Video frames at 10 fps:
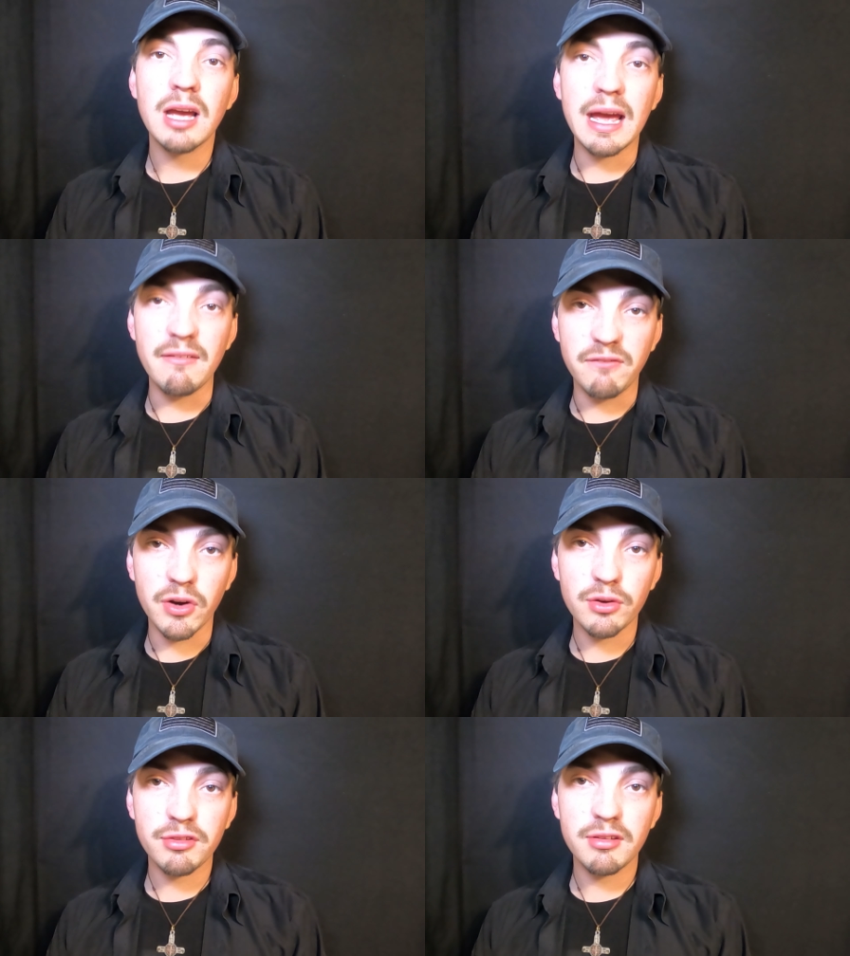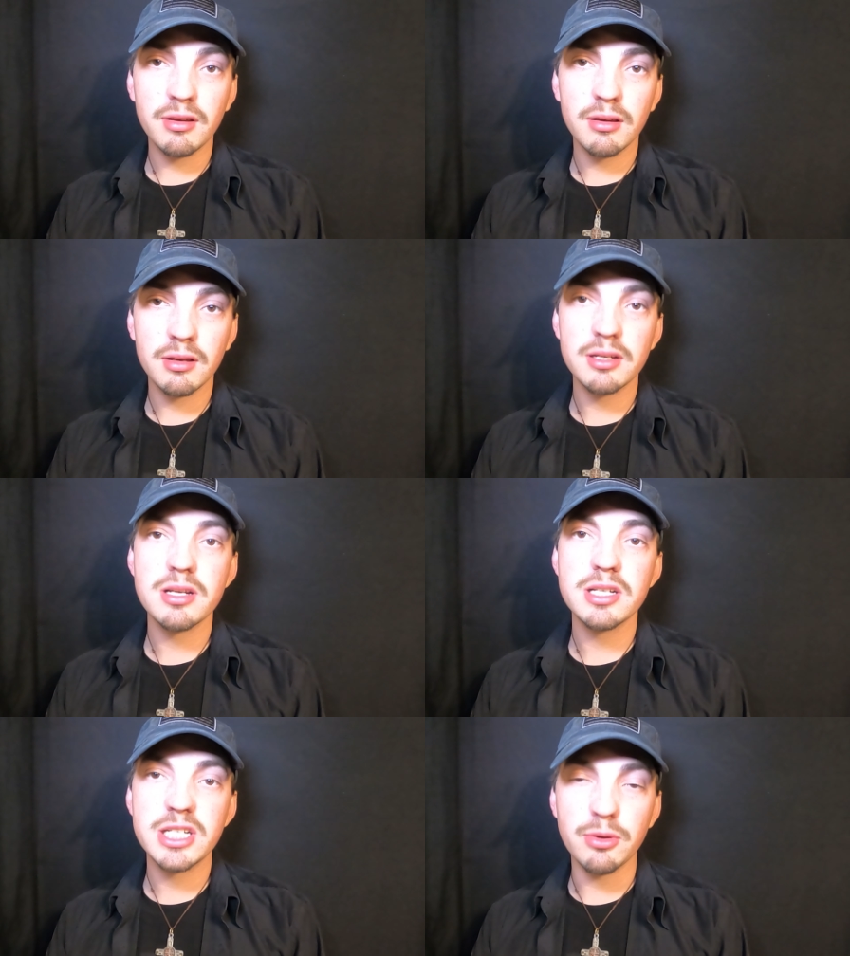At first,
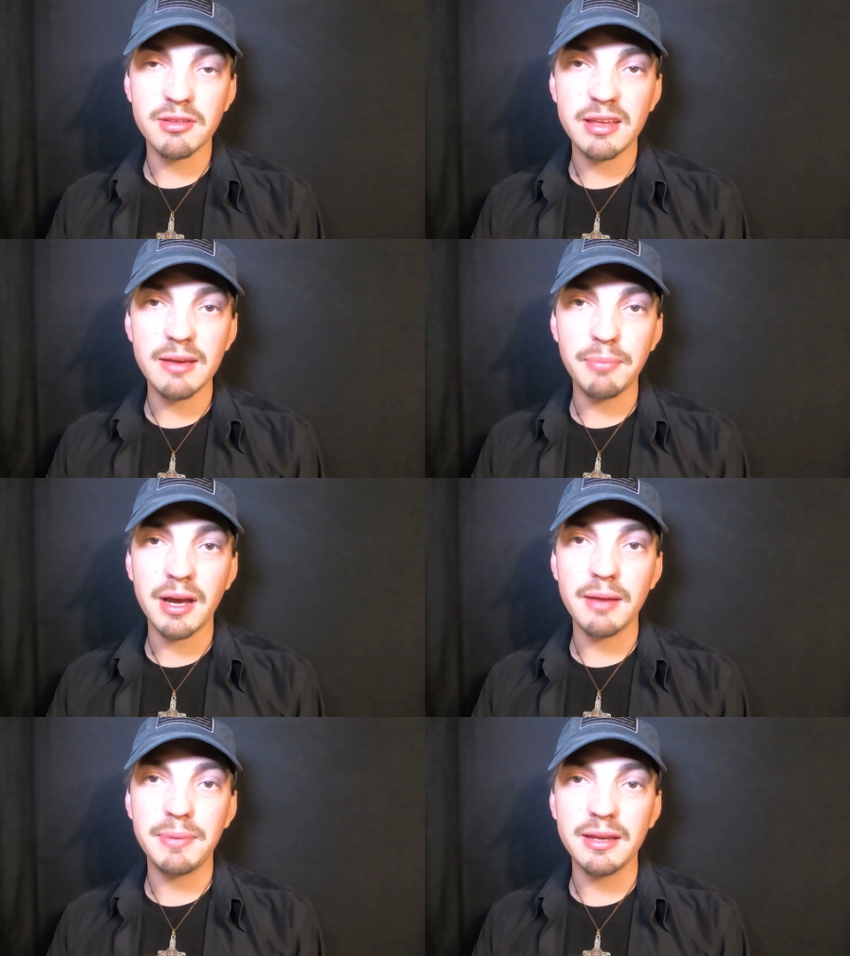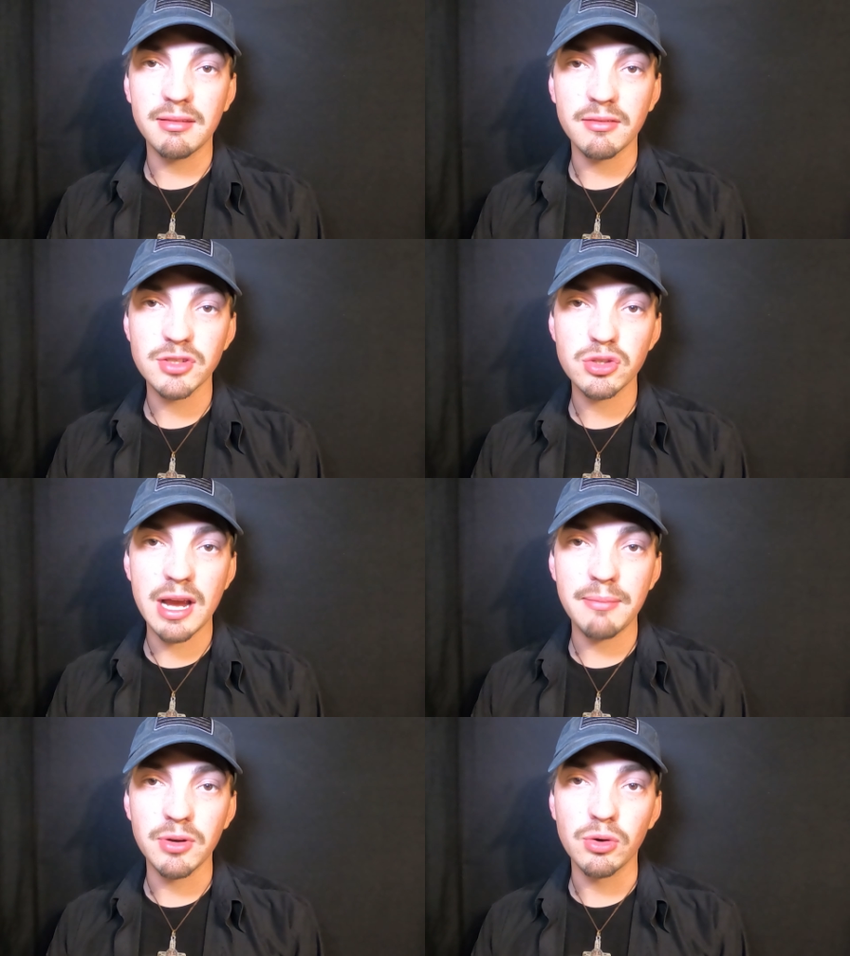she was hit by a piece of
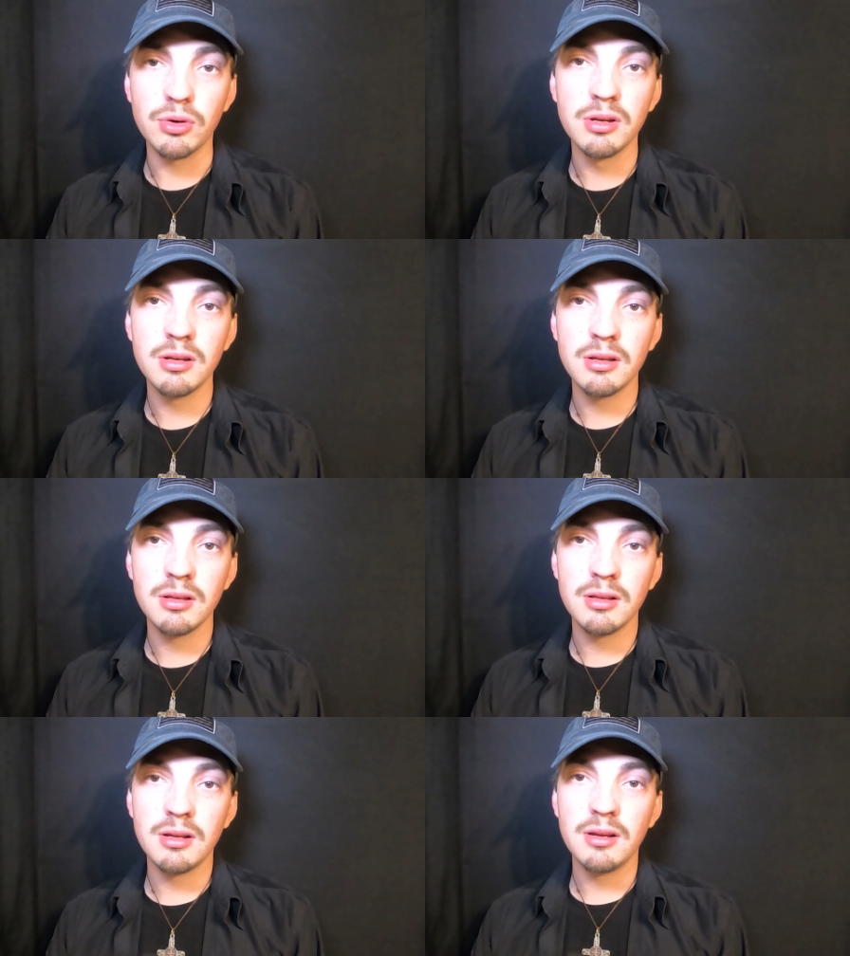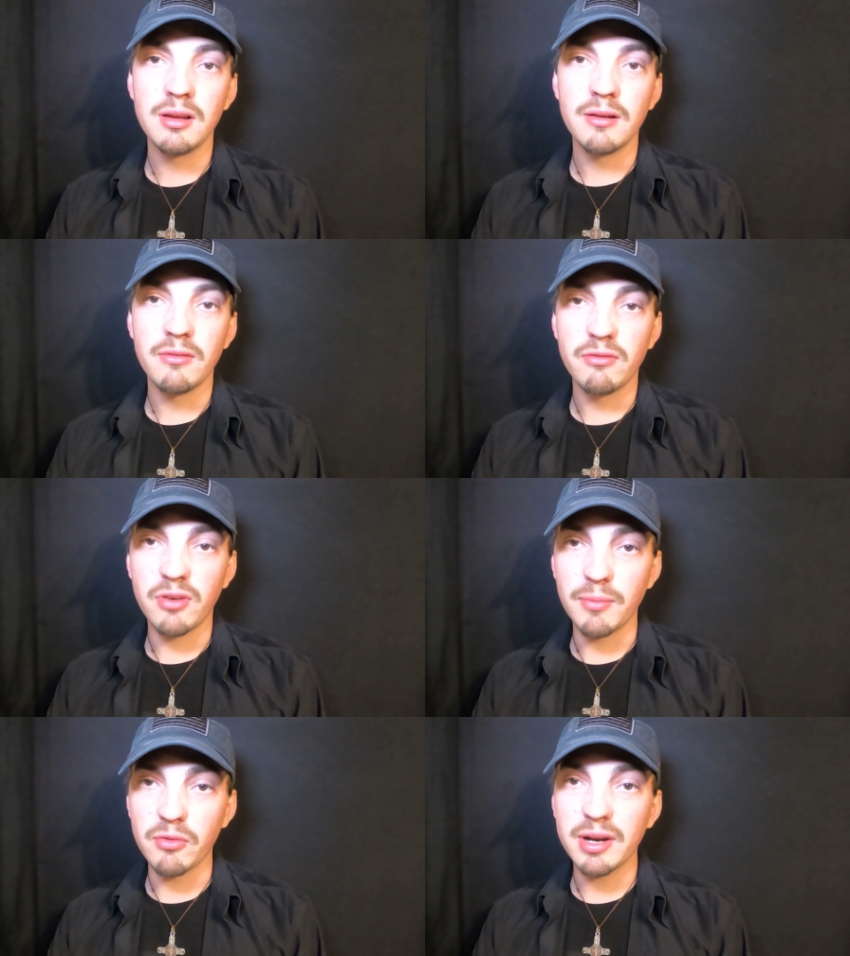shrapnel
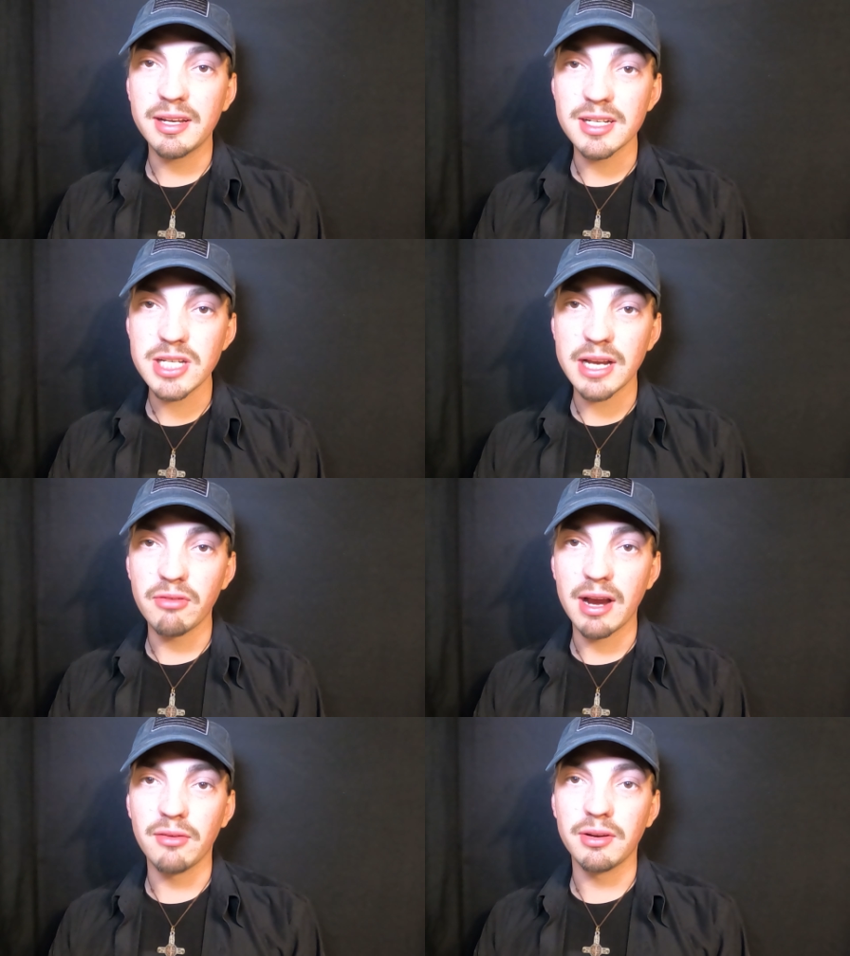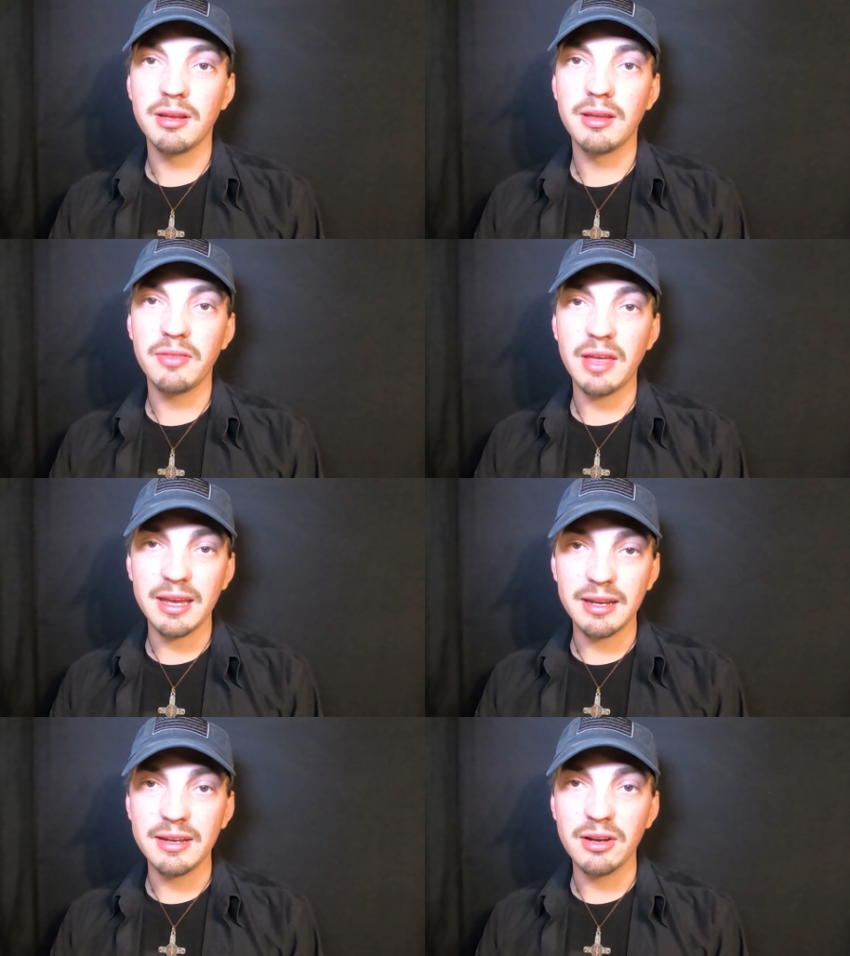from a ricochet round that
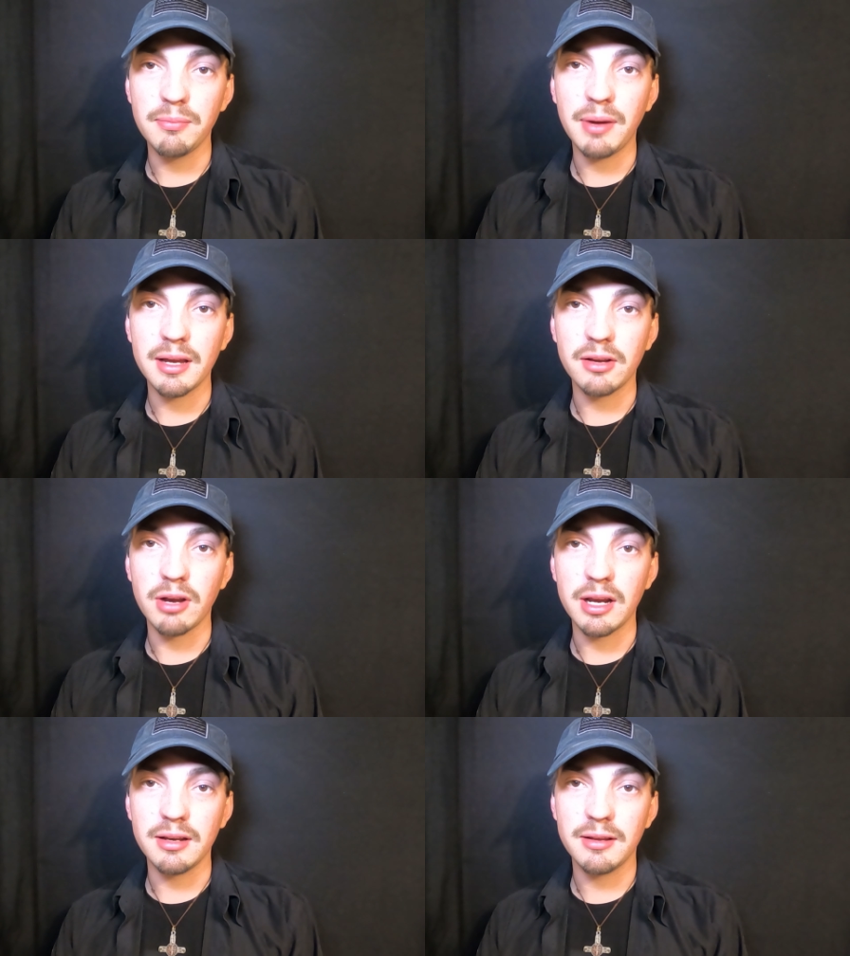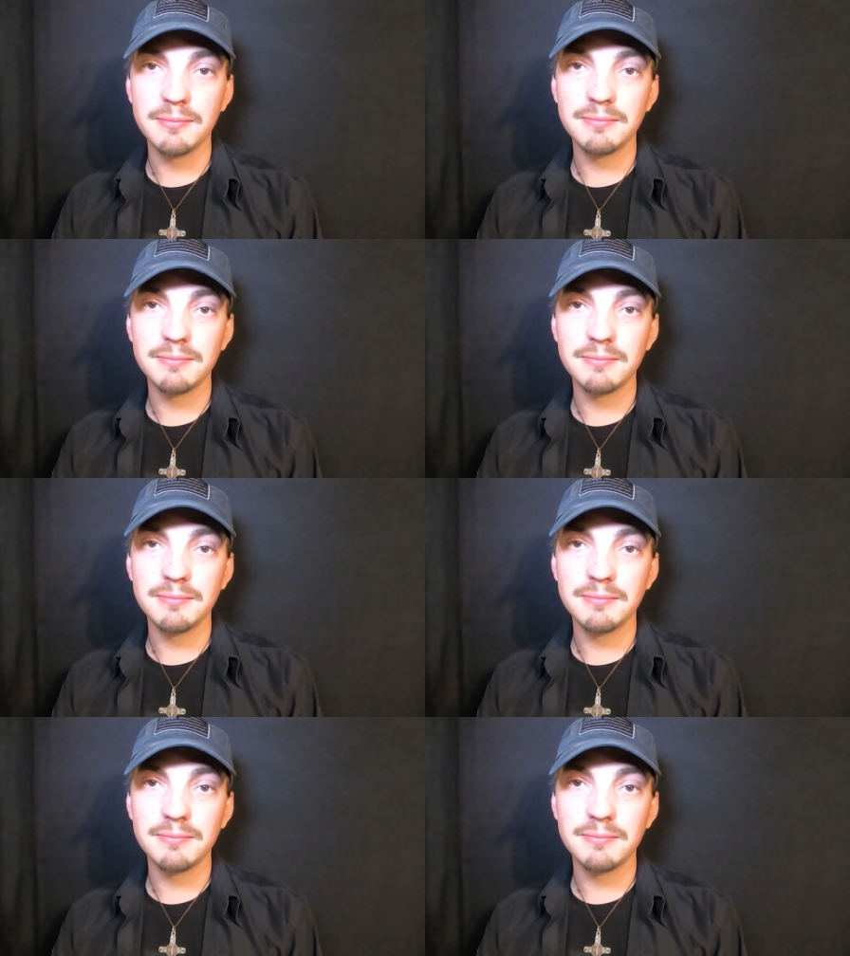hit a nearby grate.